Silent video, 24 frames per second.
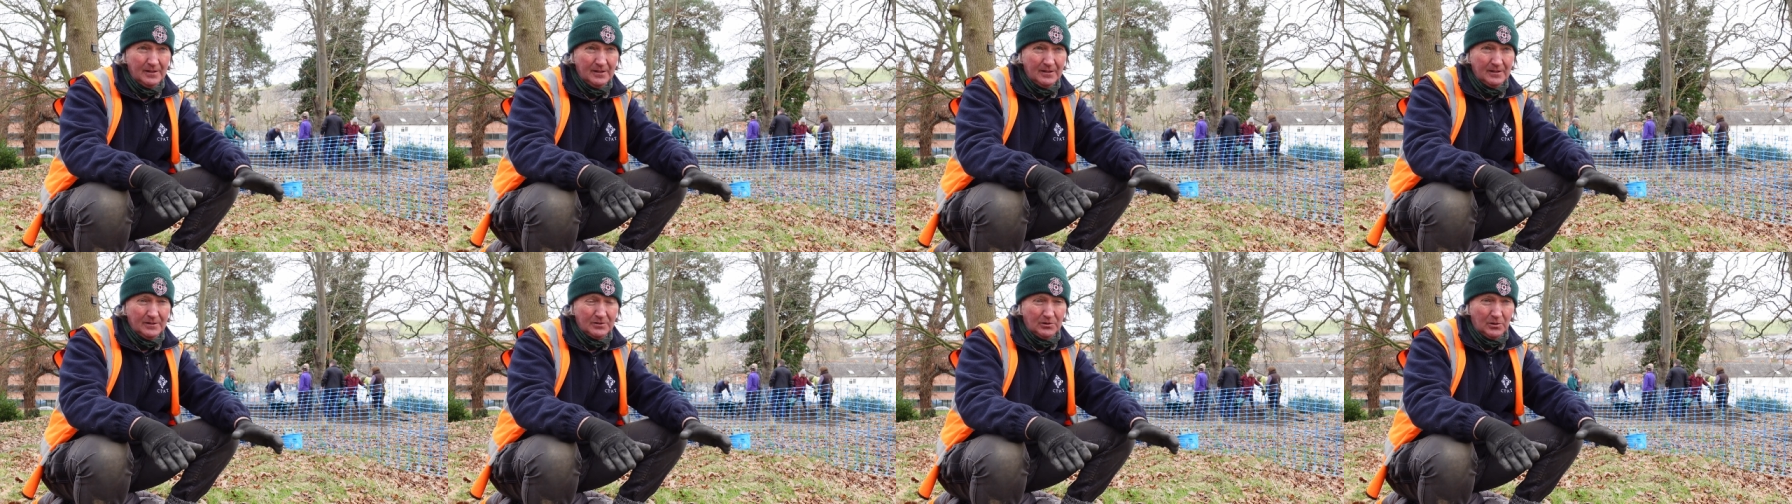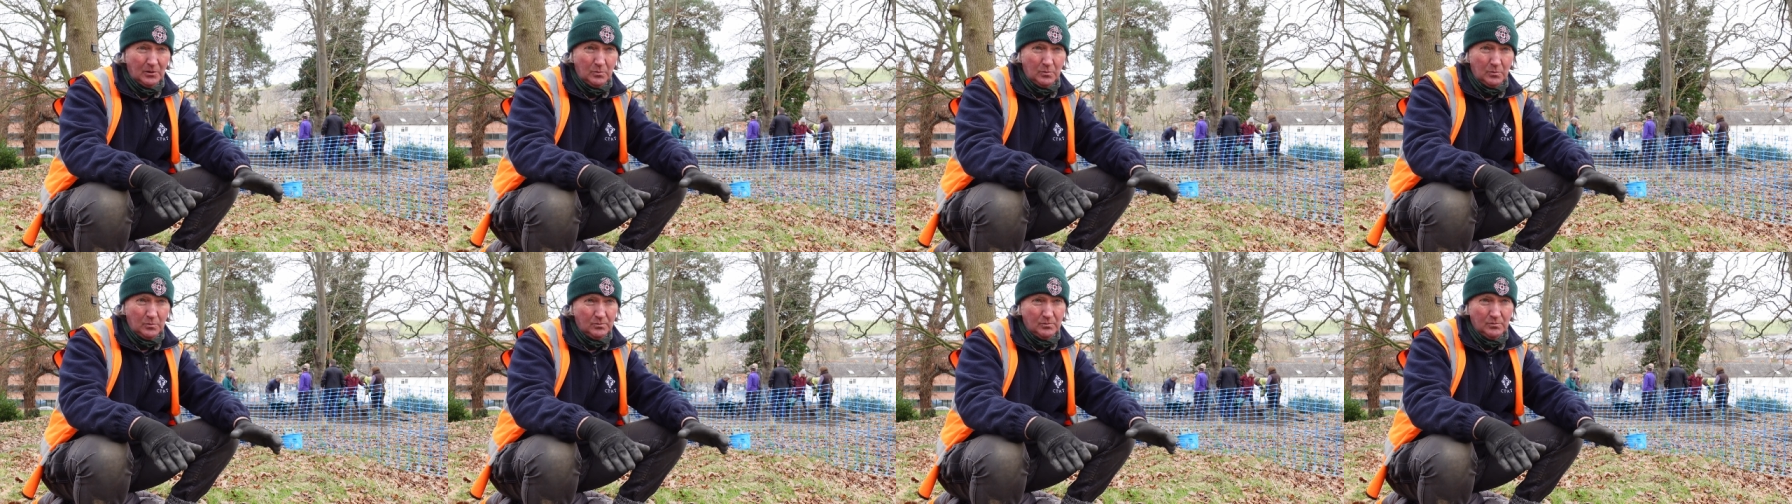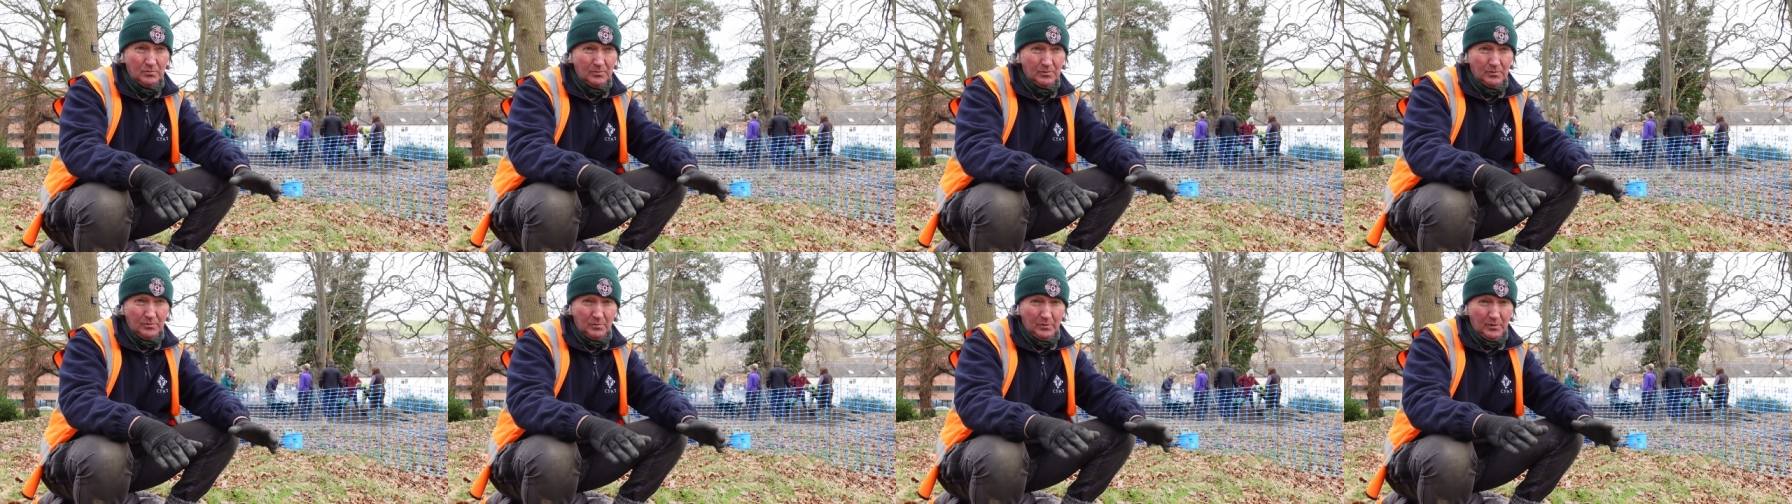So
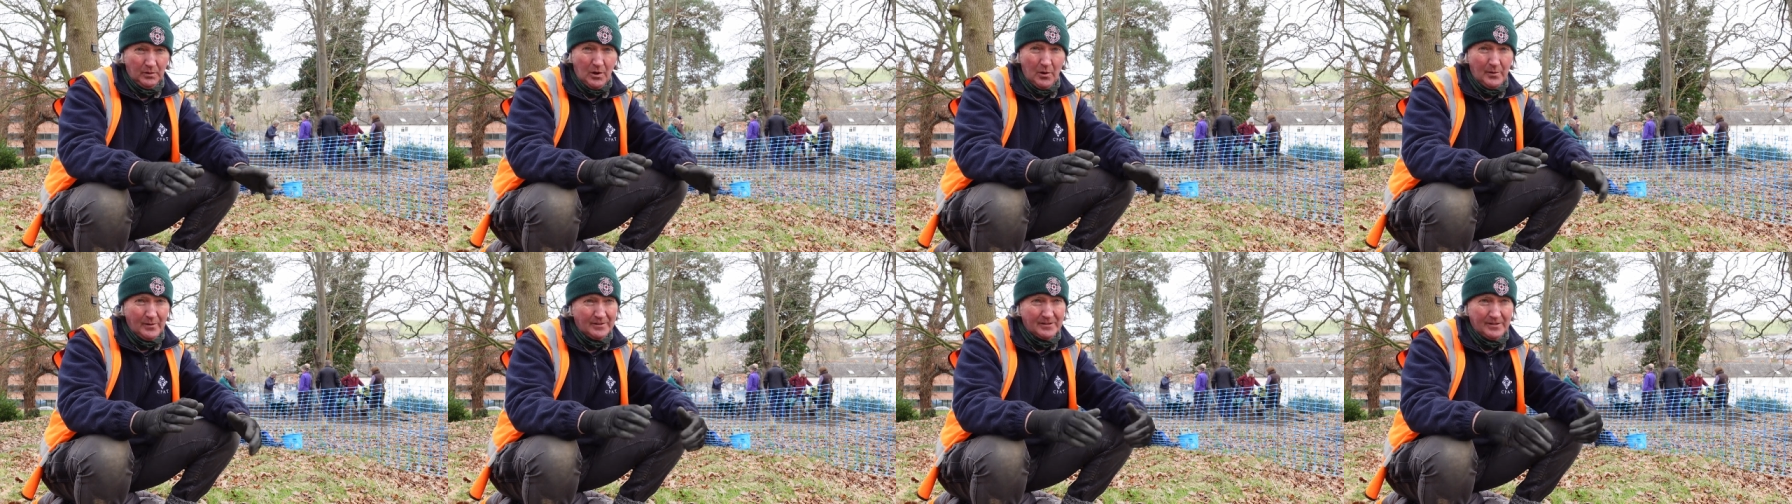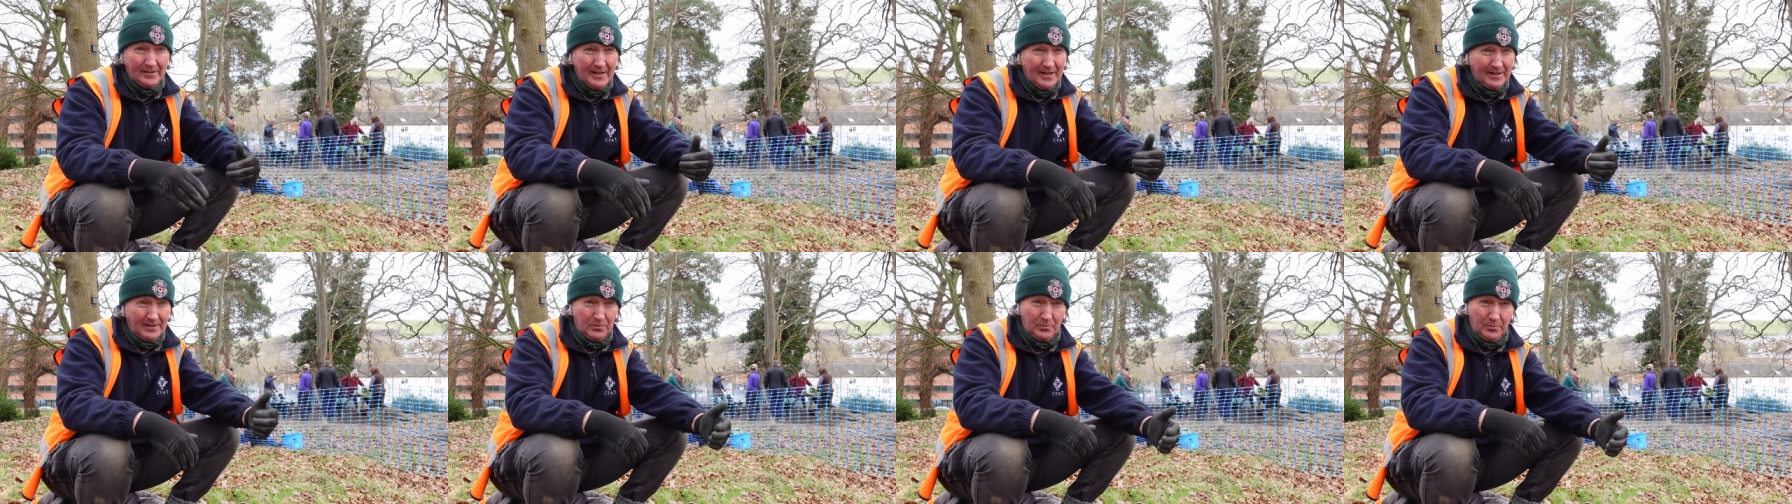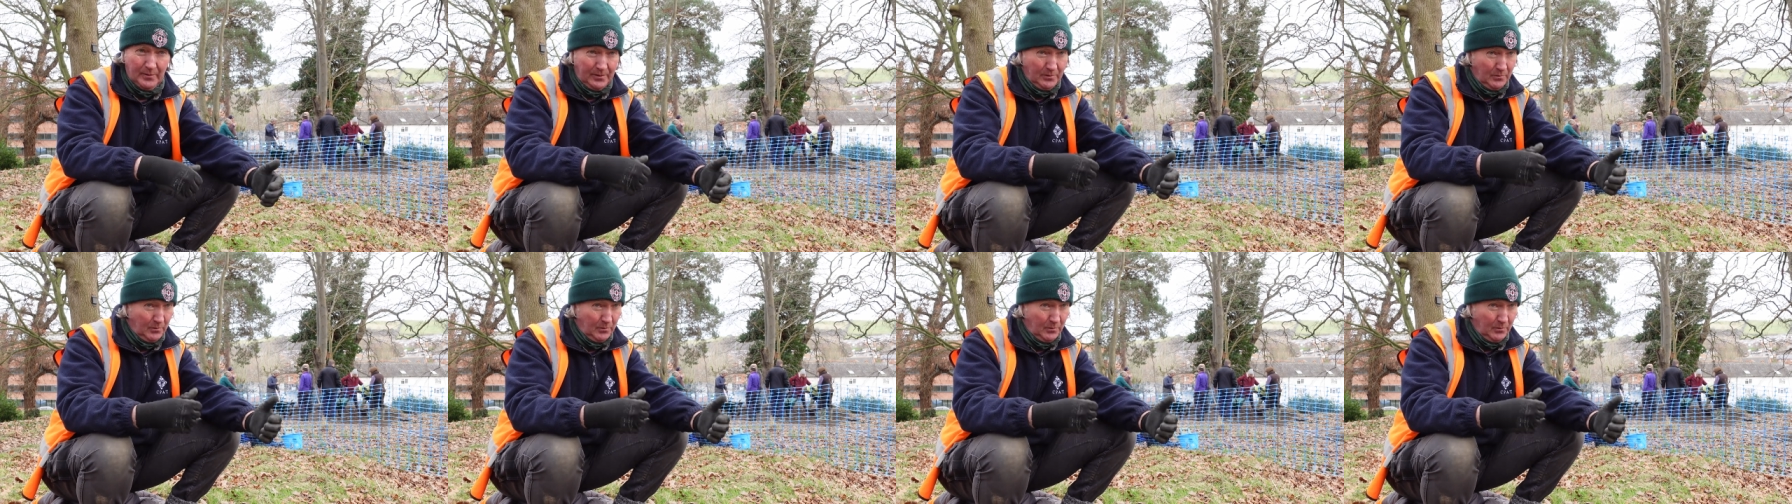we're going to next week